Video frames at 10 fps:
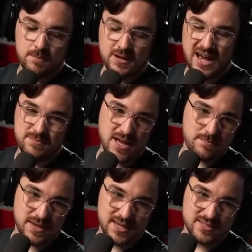But I'm
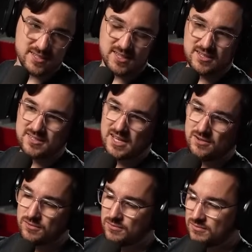not big into these
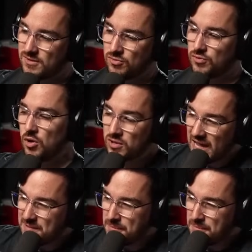like roguelike